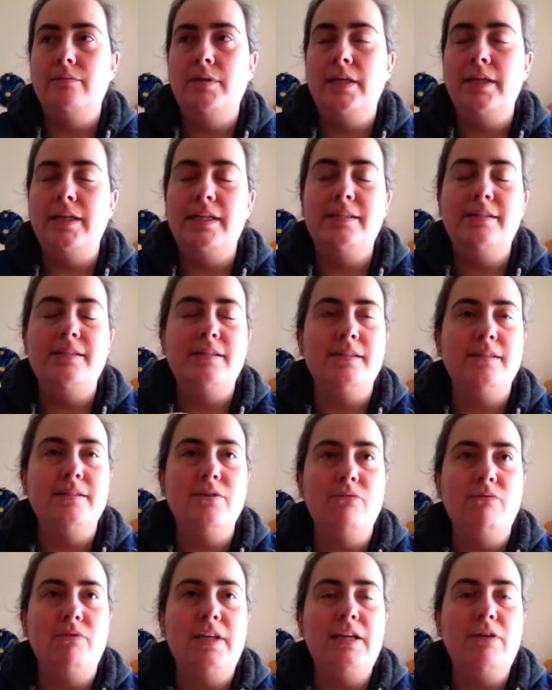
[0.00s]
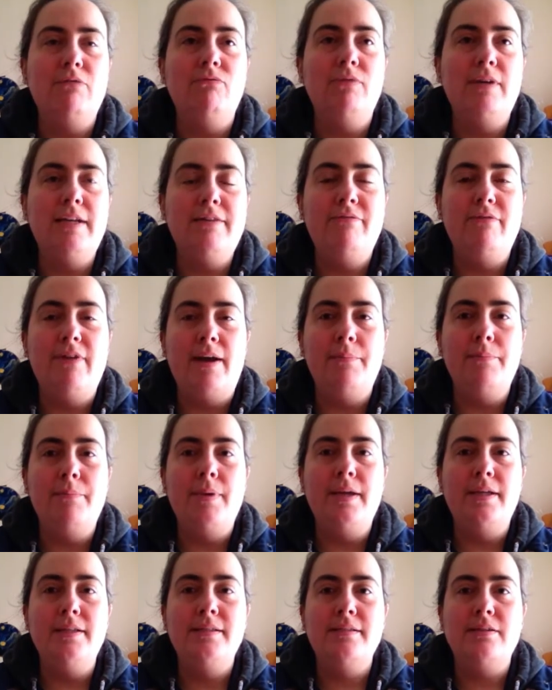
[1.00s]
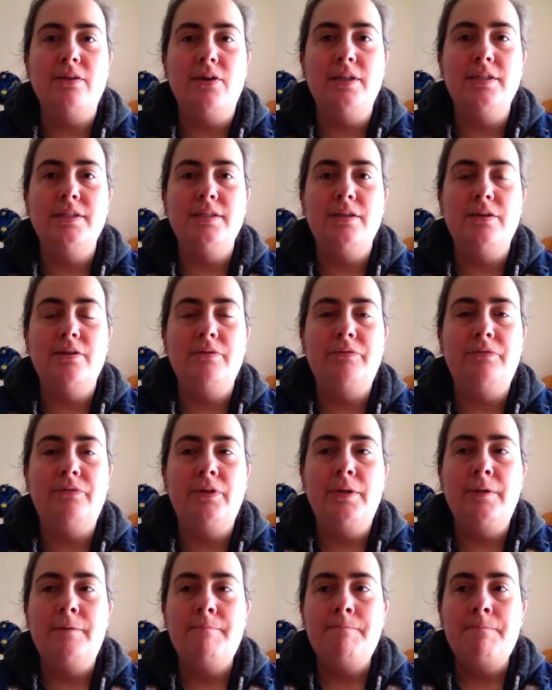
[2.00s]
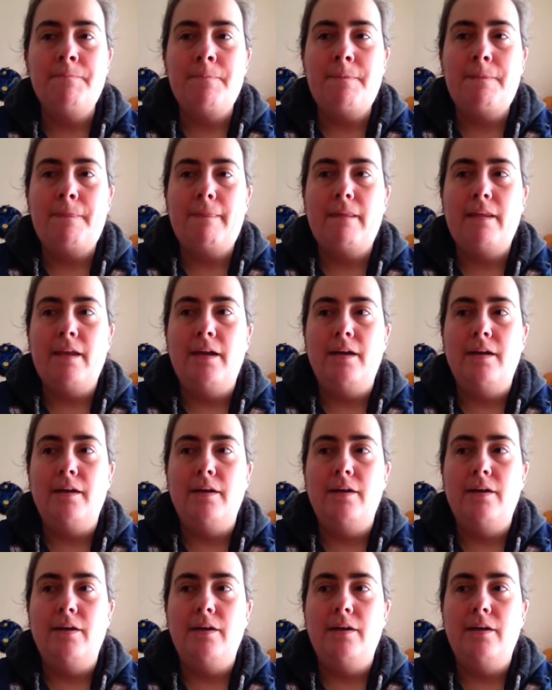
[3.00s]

it's not really a revamp, it's kind of a